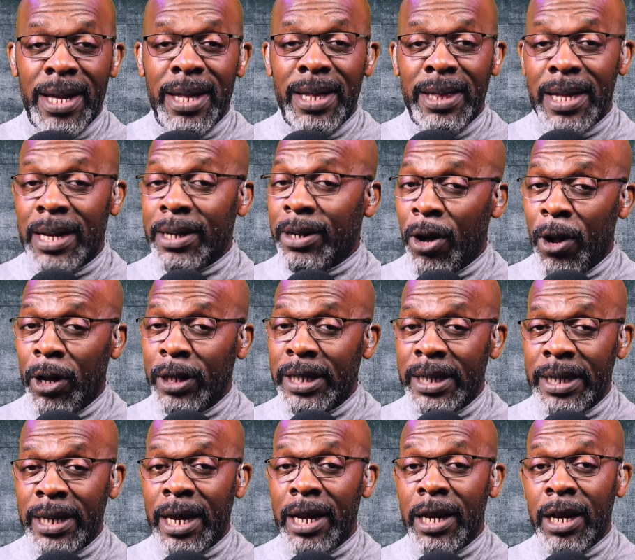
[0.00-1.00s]
that a
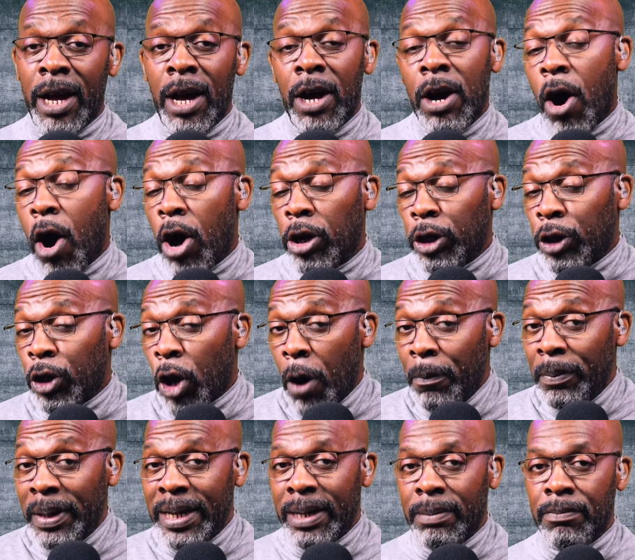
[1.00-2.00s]
holiday
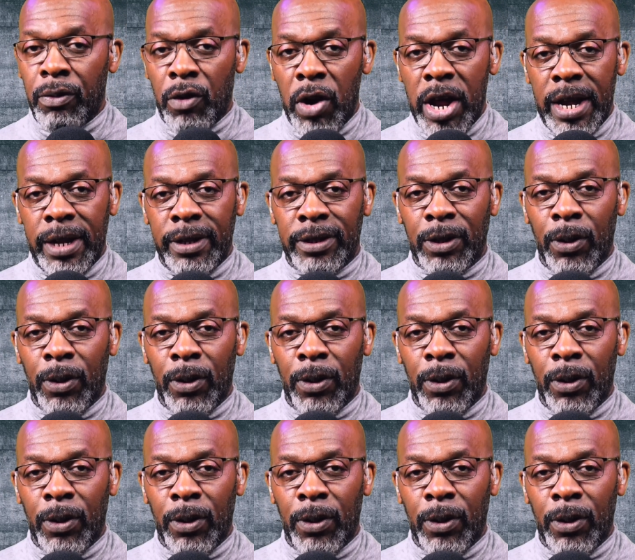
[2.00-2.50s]
normally brings.